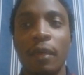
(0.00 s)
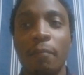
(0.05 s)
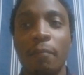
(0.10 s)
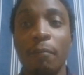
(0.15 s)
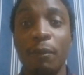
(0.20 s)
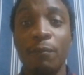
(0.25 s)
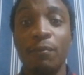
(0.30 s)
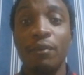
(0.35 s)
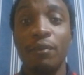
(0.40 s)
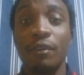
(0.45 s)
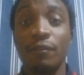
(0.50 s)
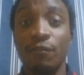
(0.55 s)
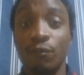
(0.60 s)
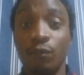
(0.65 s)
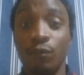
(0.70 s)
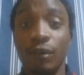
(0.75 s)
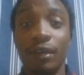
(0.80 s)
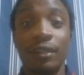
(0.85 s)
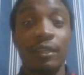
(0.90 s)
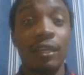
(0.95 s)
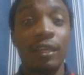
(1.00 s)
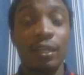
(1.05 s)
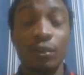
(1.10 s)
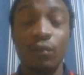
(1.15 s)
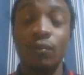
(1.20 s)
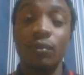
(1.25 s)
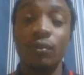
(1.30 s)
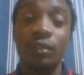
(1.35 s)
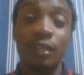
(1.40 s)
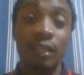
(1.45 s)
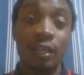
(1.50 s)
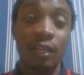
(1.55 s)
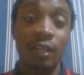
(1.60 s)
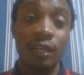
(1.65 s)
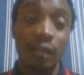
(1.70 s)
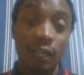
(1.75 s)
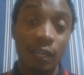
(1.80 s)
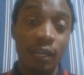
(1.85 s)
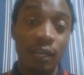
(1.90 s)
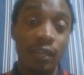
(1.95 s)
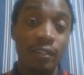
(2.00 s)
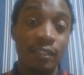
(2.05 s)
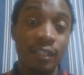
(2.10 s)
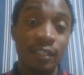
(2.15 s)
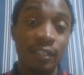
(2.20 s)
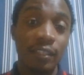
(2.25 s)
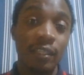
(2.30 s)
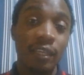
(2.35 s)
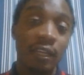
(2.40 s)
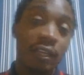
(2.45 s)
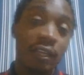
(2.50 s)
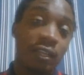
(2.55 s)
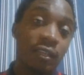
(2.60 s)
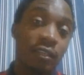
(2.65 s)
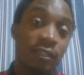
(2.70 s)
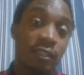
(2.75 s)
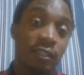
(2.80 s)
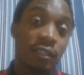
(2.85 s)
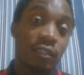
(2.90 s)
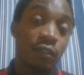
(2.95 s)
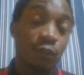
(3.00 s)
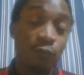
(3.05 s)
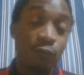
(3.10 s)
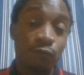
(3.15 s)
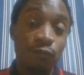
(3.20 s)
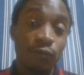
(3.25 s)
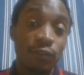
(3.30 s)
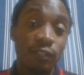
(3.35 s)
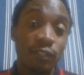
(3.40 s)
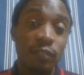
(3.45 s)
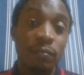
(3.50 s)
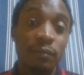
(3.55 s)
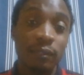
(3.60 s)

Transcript: maybe if you can handle such a girl, then go for it.